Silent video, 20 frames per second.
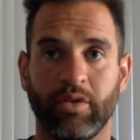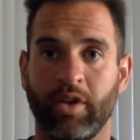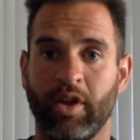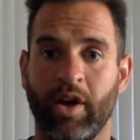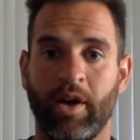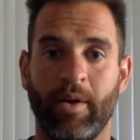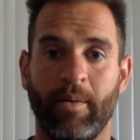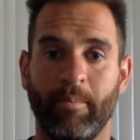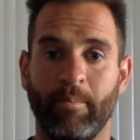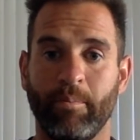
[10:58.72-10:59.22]

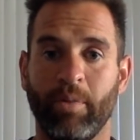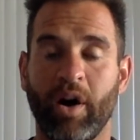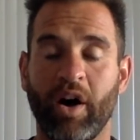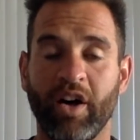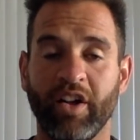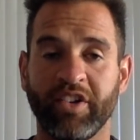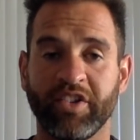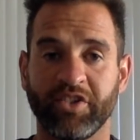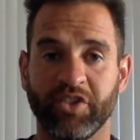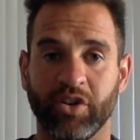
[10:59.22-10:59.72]
um,
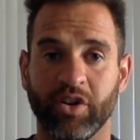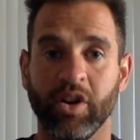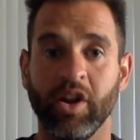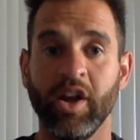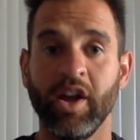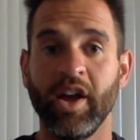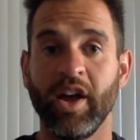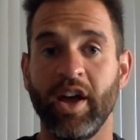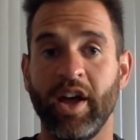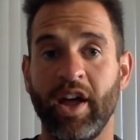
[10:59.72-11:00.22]
posture.
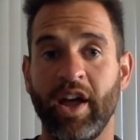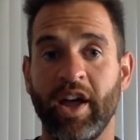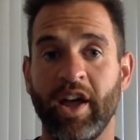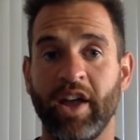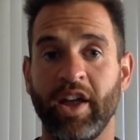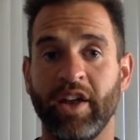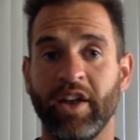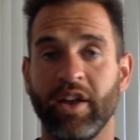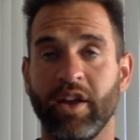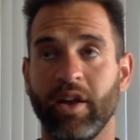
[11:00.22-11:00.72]

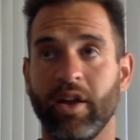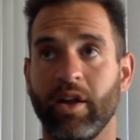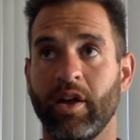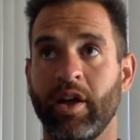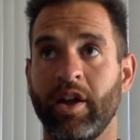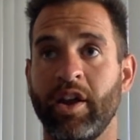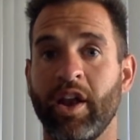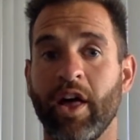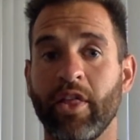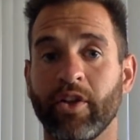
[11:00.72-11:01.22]
And
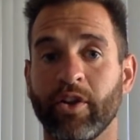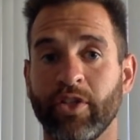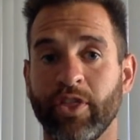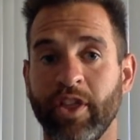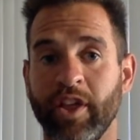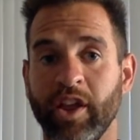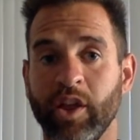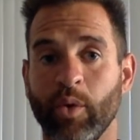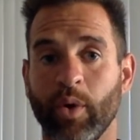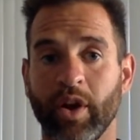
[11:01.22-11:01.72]
another
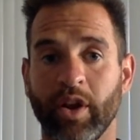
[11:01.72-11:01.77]
thing you